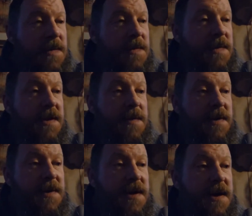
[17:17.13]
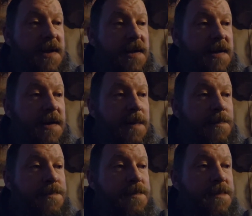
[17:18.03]
and whatnot.
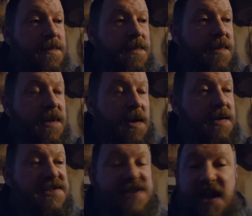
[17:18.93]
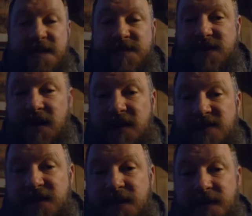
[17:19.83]
The only reason I even started
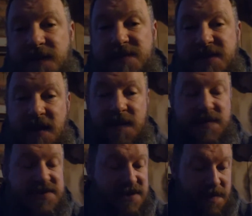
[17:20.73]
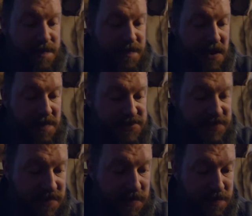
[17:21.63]
this YouTube channel was to keep a promise
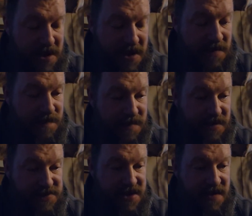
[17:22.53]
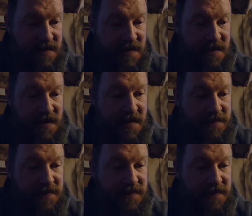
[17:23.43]
to an old man, and he's dead and gone now.